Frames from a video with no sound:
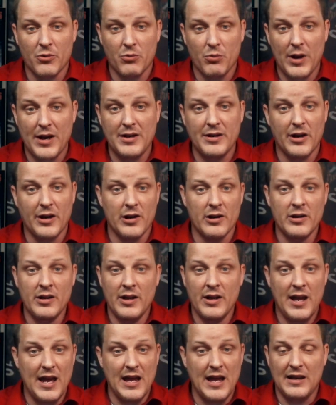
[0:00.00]
their radar.
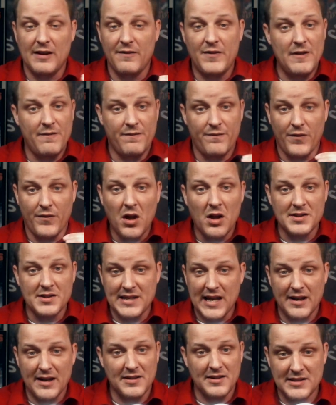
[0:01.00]
And if he falls
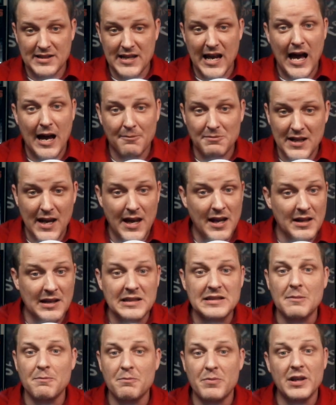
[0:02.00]
out of the top 10,
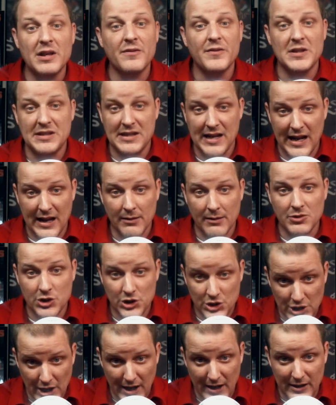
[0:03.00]
it's a bit of a damn
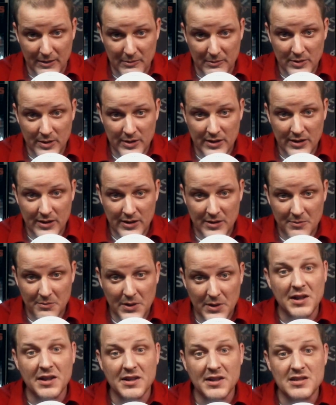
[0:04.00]
shame,
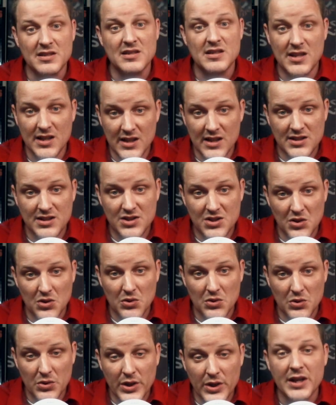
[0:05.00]
because this
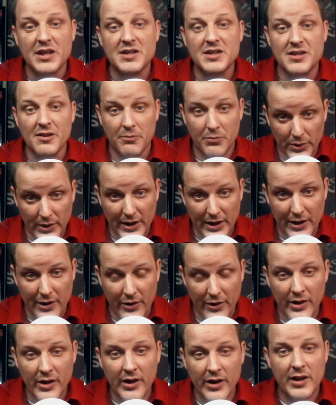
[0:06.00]
dude is a
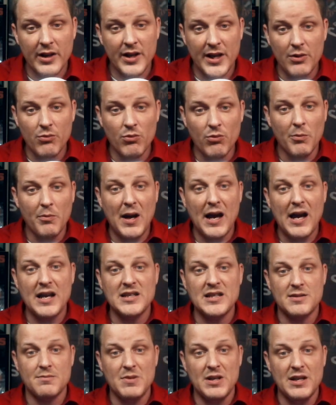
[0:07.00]
player. He
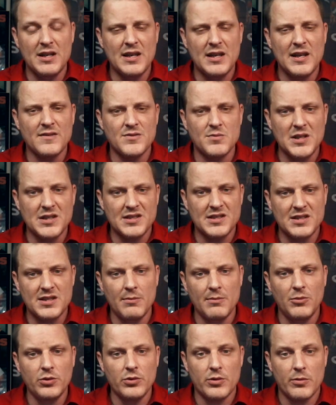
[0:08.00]
reminds me, gives me a
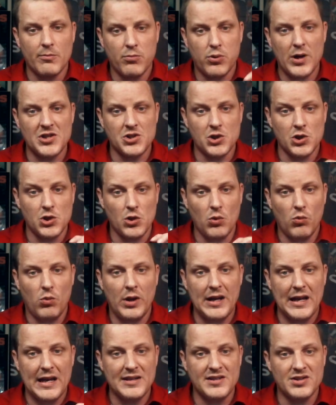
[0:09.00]
similar impression to
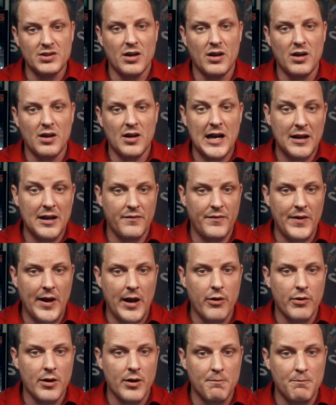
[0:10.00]
what I saw out of
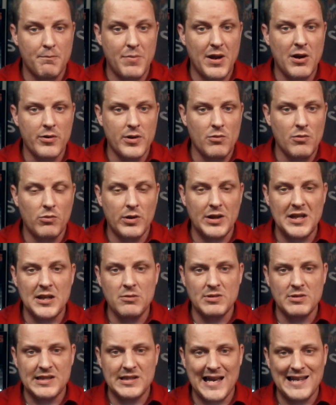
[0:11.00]
Eric Berry when he
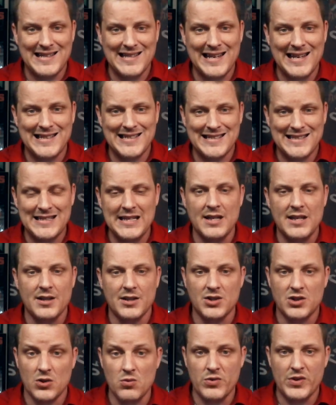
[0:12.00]
was at Tennessee
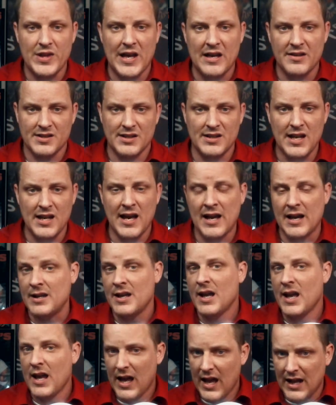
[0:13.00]
in 2009,
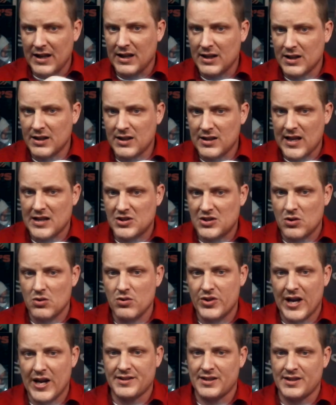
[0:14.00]
heading into that
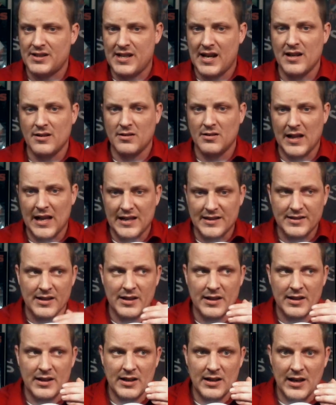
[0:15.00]
2010 class.
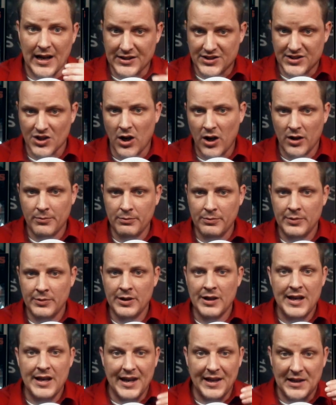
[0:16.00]
I saw him,
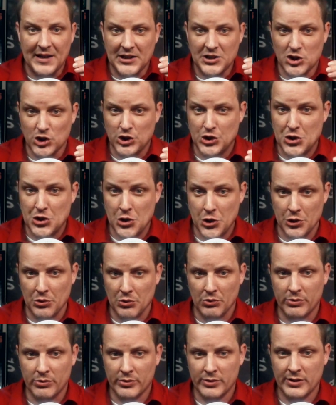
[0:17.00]
and I just
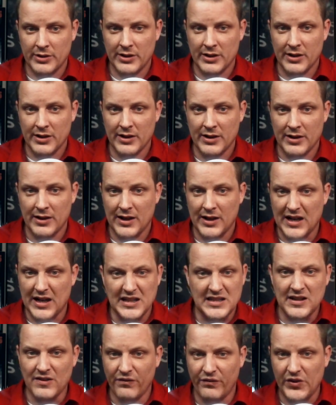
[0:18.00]
knew. And I
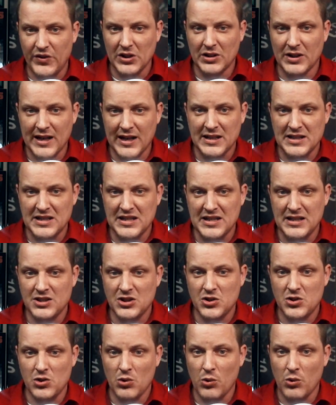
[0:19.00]
didn't feel like I needed
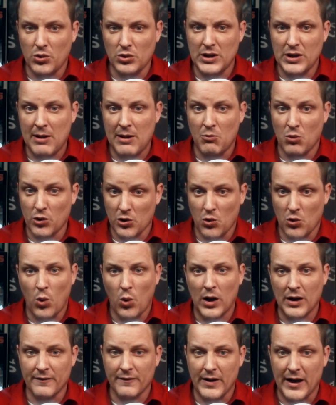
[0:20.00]
to do a whole lot more to
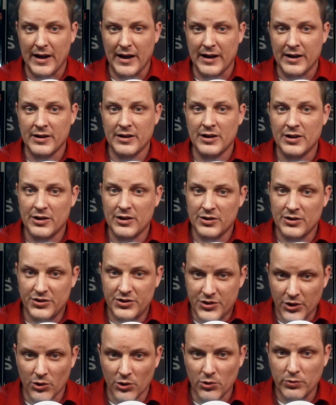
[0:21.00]
quantify
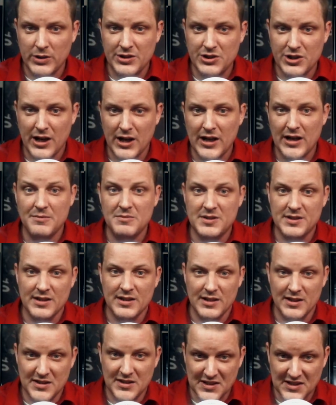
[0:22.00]
it. Derwin James
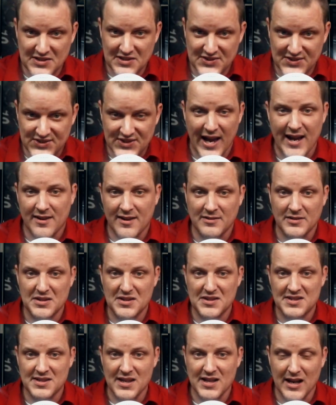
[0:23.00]
is exactly
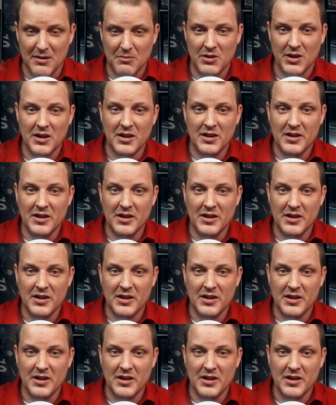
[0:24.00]
the same.